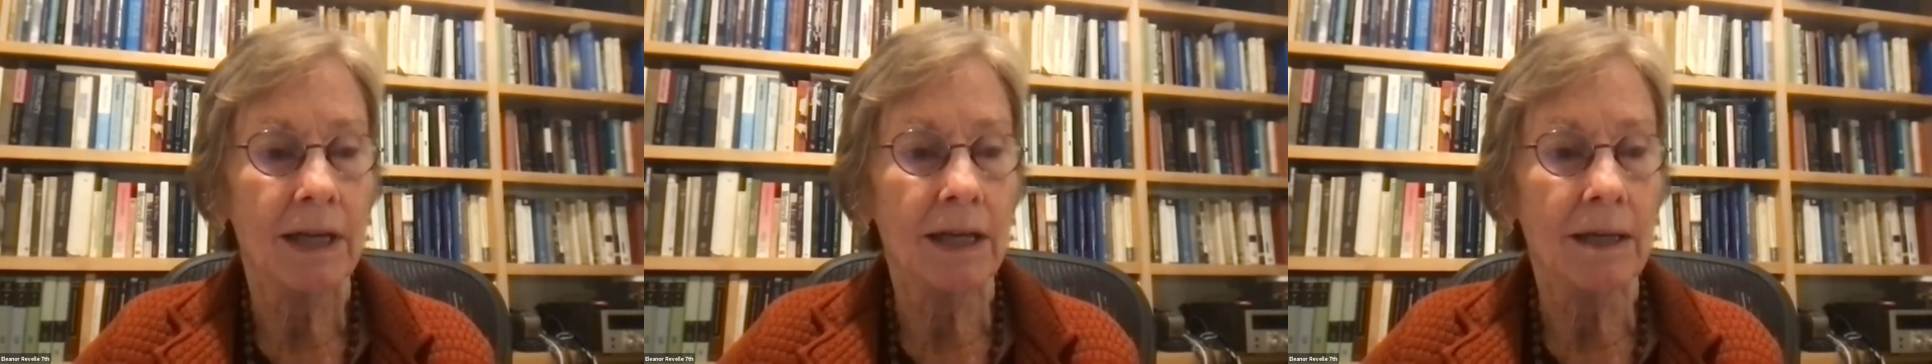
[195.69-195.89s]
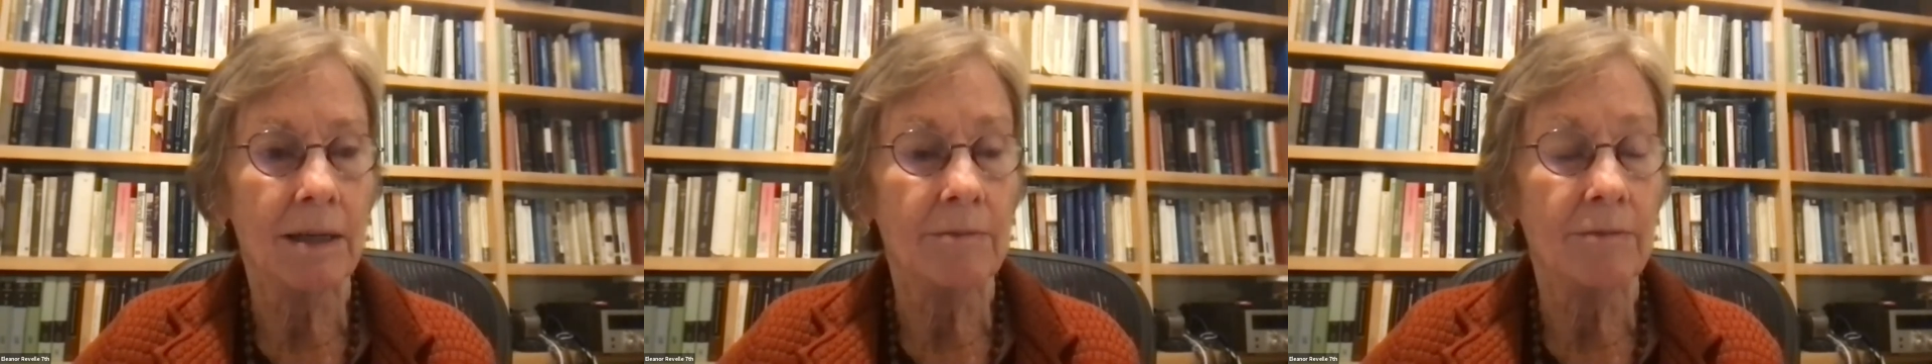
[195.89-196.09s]

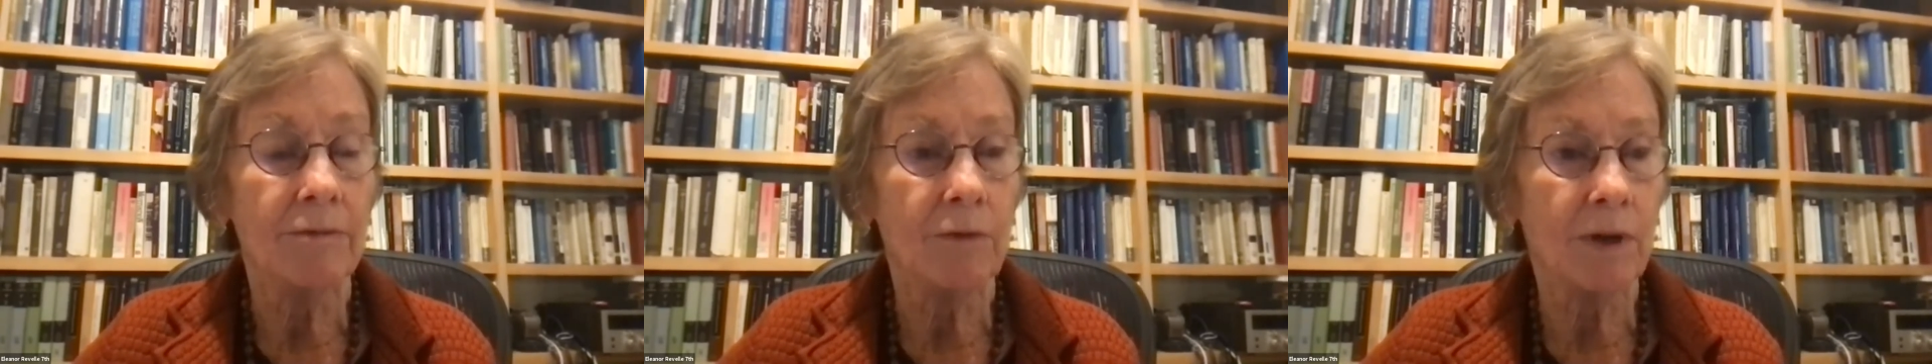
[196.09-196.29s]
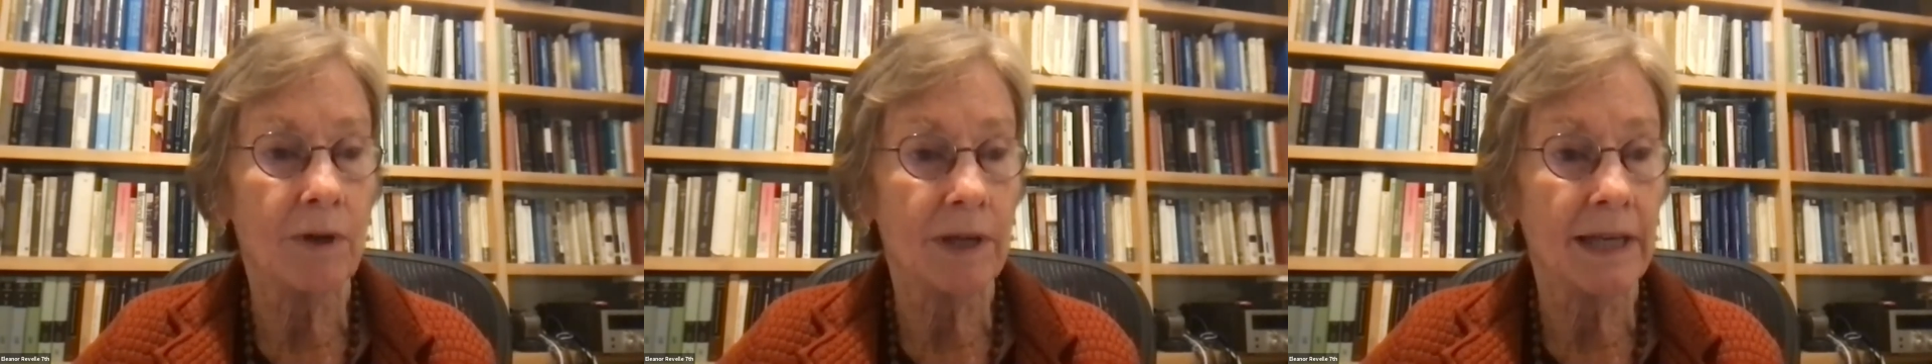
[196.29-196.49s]

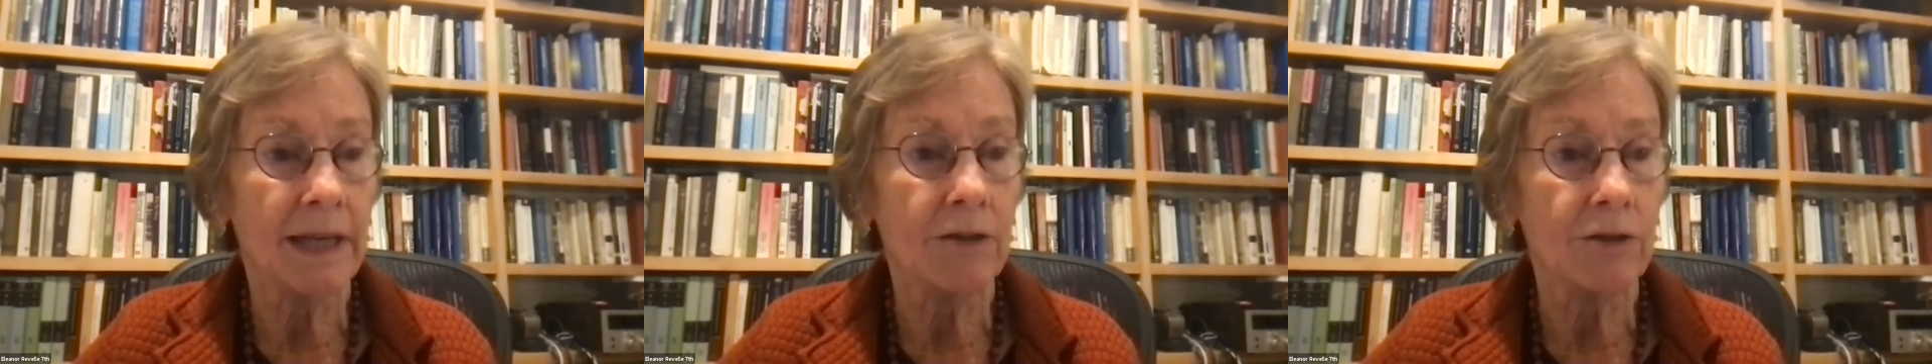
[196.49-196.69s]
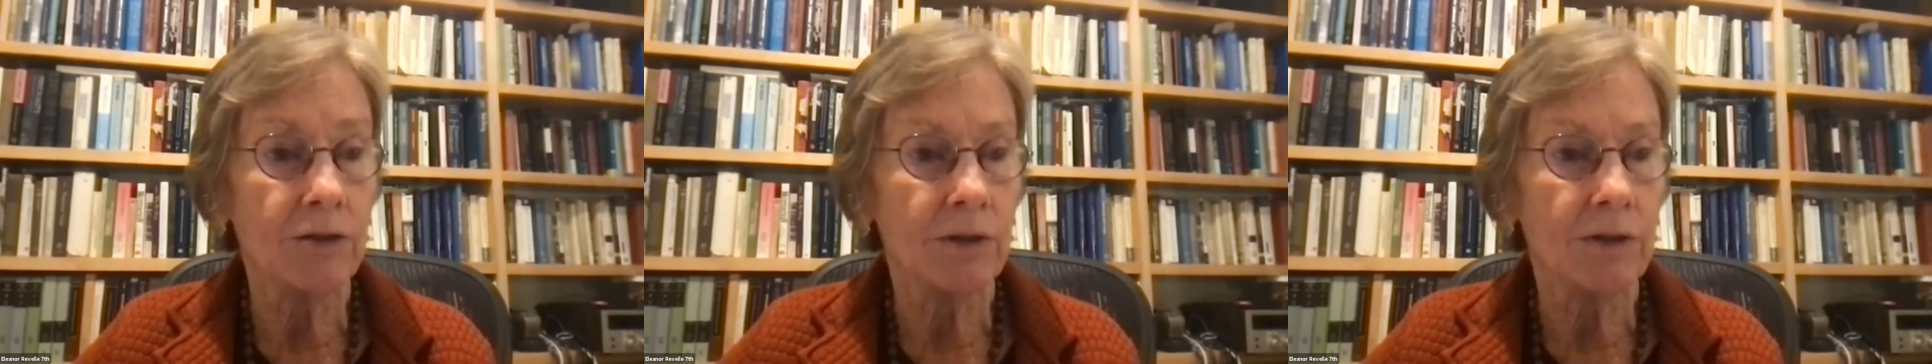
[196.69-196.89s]

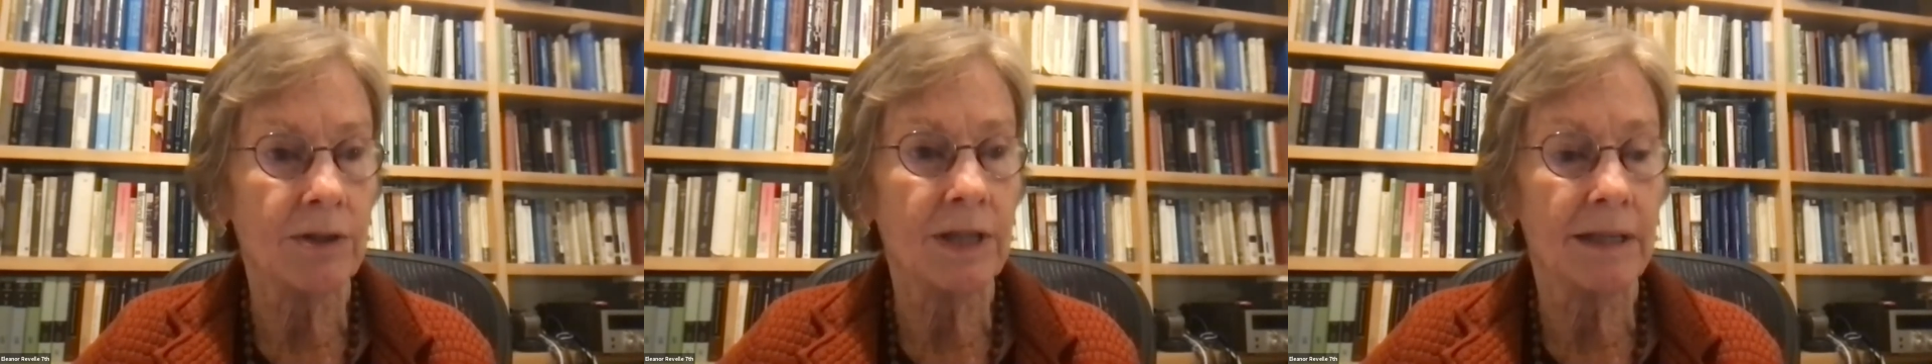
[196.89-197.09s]
Canal Shores.